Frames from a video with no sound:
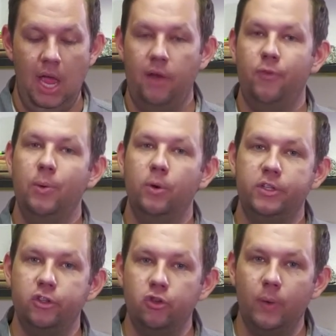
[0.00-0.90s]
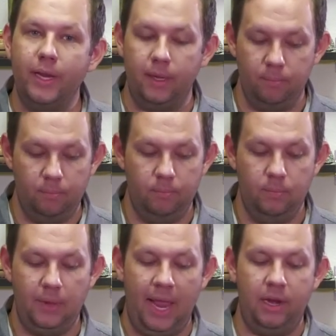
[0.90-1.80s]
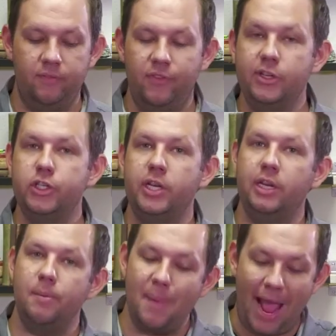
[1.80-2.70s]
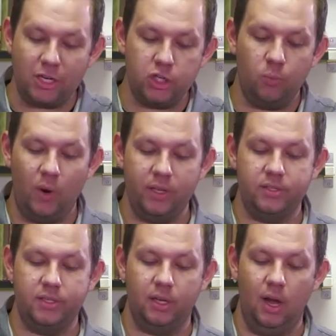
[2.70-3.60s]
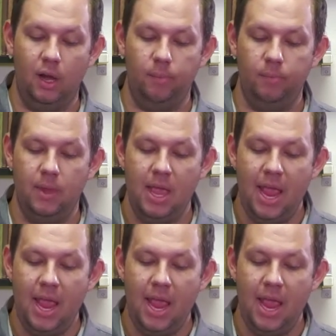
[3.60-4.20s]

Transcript: If we were to dream and envision and imagine what is to come,